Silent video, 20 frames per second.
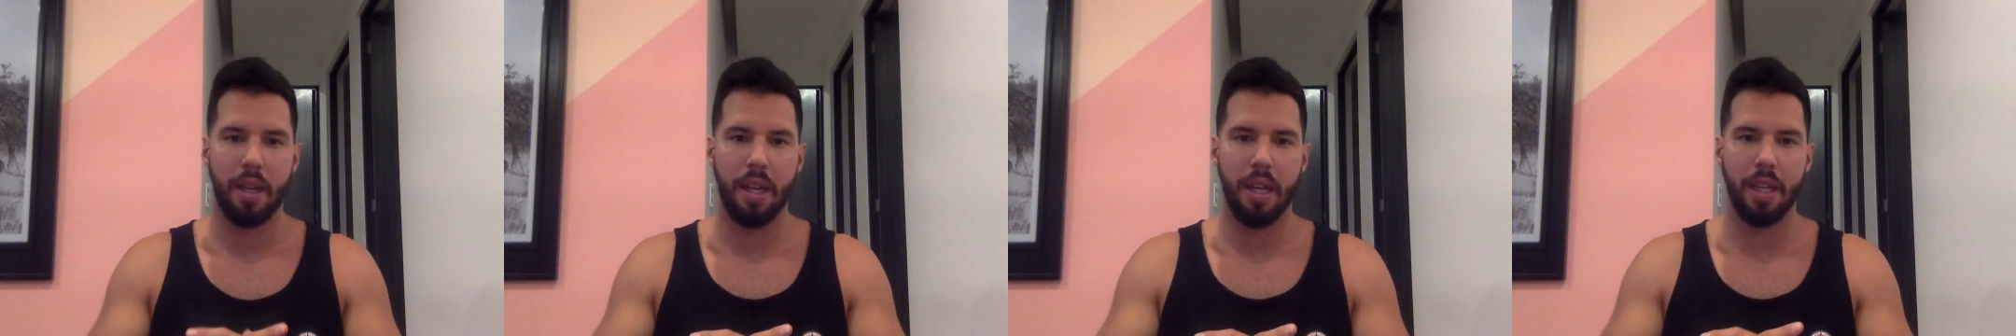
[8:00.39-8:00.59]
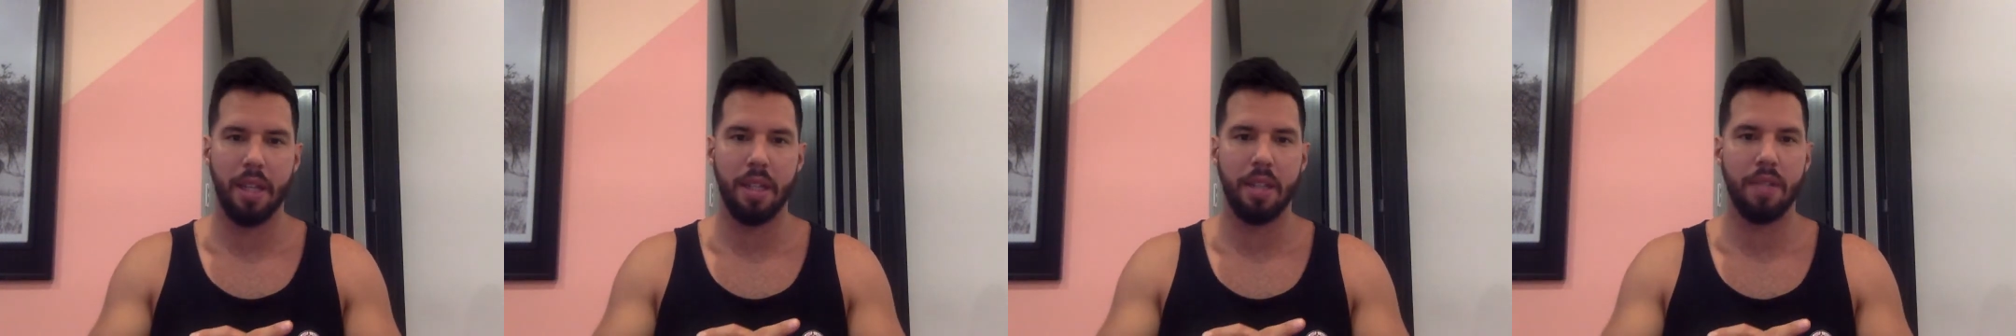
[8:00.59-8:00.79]

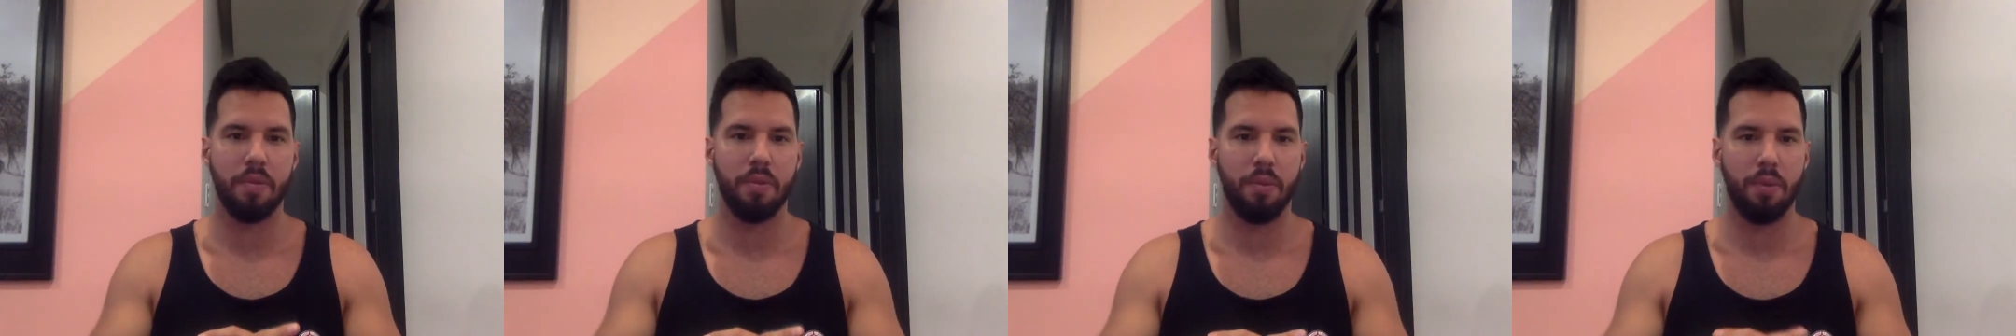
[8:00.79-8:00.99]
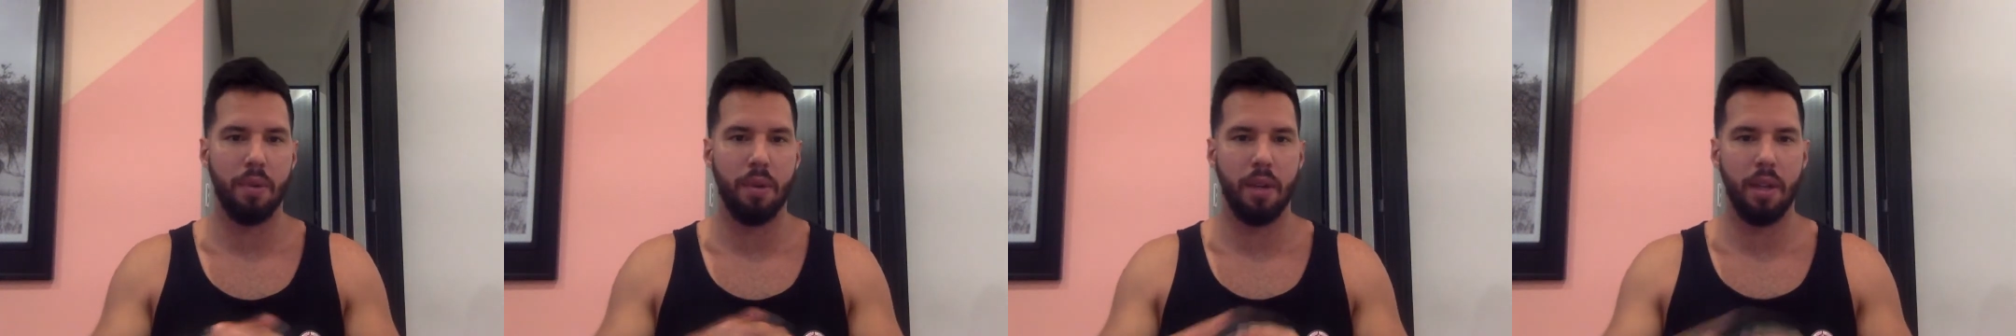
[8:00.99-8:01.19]
is
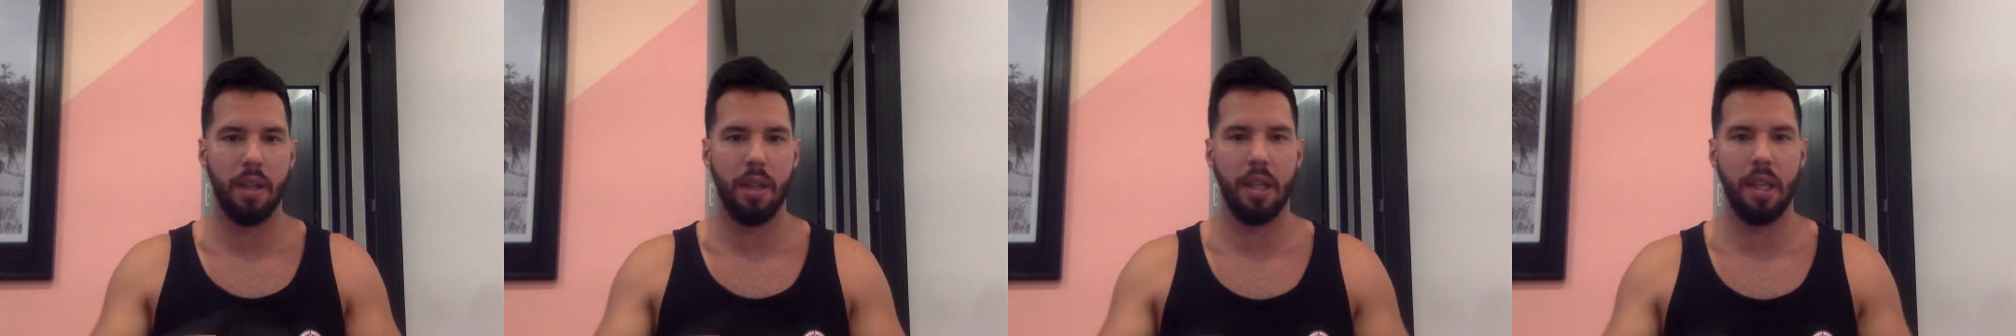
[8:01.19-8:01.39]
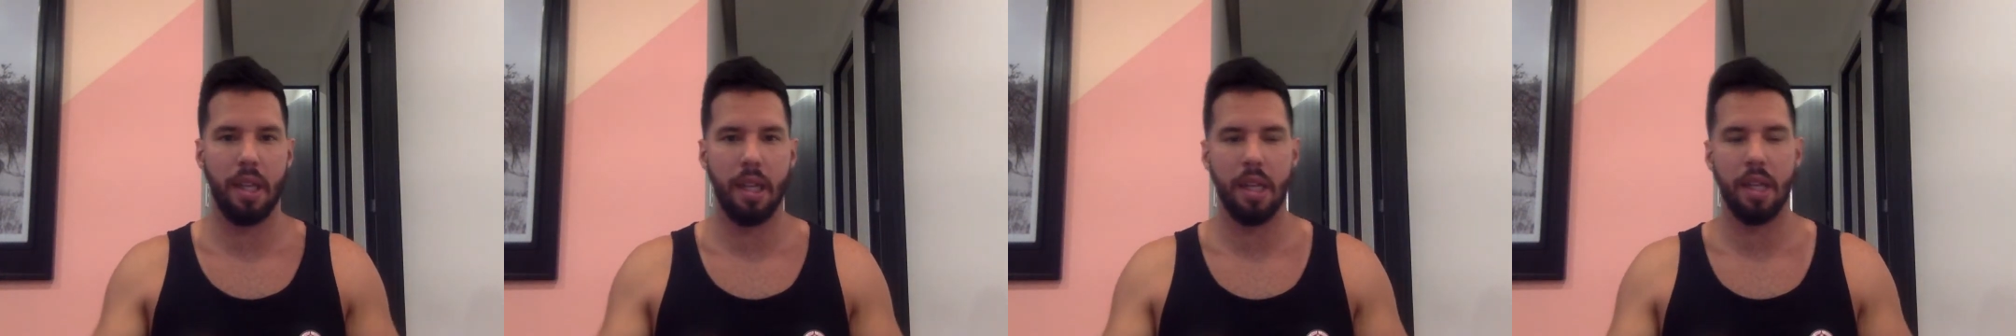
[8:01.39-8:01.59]

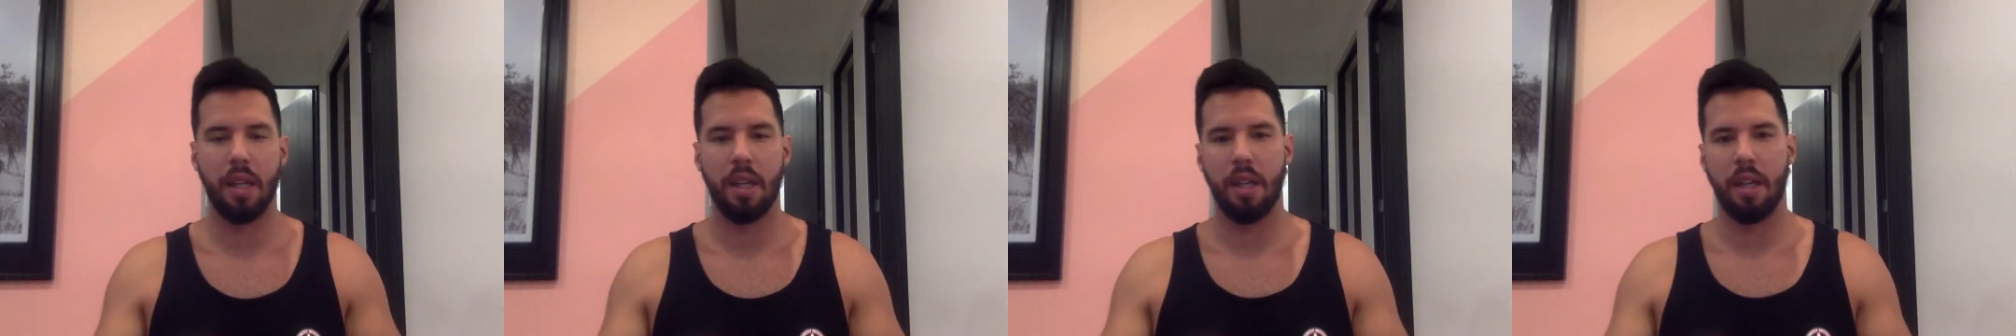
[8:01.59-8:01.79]
really